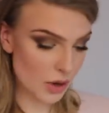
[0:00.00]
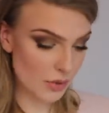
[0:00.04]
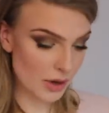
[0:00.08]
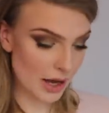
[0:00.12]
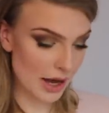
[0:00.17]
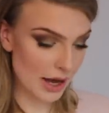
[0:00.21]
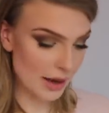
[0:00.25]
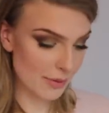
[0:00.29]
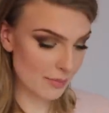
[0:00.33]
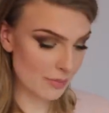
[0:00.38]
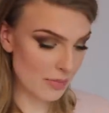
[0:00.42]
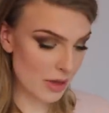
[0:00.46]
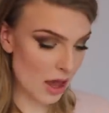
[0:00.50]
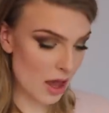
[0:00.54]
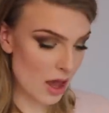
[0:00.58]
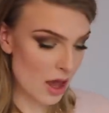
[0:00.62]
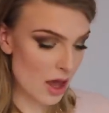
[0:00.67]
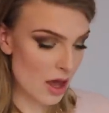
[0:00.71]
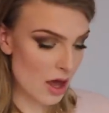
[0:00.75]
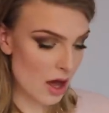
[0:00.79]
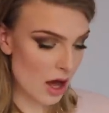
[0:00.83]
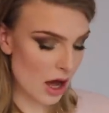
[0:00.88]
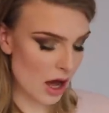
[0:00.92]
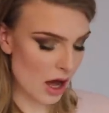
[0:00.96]
Okay.
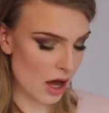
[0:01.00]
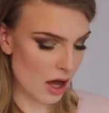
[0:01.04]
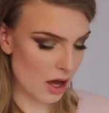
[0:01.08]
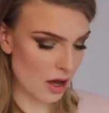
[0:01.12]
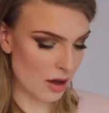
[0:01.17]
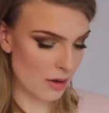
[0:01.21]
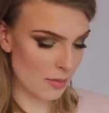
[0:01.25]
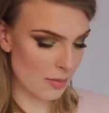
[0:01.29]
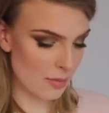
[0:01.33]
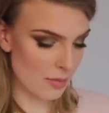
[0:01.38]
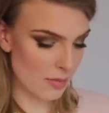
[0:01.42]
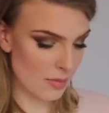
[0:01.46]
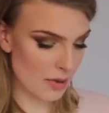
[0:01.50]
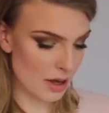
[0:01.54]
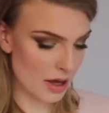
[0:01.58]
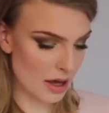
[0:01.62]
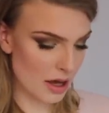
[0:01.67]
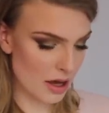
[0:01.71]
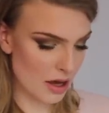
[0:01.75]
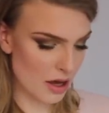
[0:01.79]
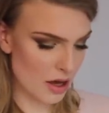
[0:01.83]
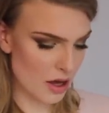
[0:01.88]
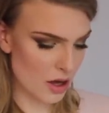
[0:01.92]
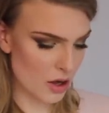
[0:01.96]
Um,
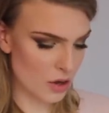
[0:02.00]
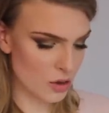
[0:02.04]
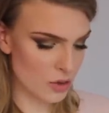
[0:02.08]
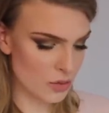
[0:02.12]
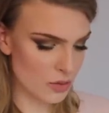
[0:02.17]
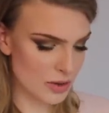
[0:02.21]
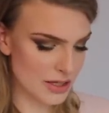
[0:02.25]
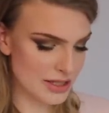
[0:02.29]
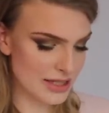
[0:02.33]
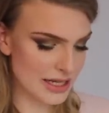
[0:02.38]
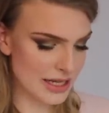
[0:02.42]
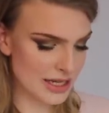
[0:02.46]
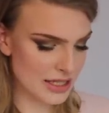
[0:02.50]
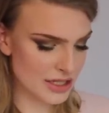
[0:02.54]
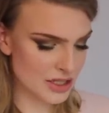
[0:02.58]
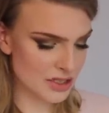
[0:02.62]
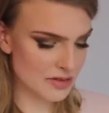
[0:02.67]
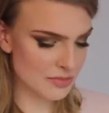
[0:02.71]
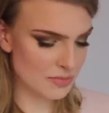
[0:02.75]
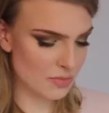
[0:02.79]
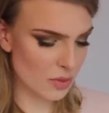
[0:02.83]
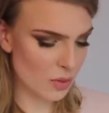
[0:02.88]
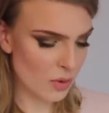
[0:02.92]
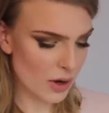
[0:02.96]
who is
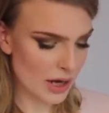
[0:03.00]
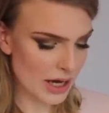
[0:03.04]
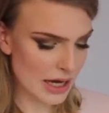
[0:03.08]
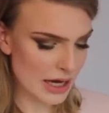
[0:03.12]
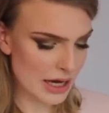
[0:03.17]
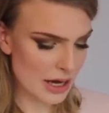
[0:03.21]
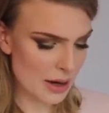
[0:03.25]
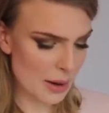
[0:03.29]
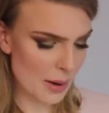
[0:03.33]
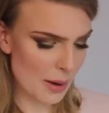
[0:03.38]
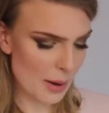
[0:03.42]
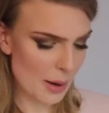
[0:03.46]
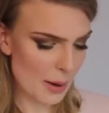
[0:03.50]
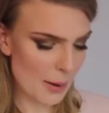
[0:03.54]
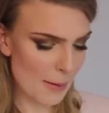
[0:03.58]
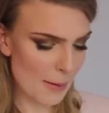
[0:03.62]
into boy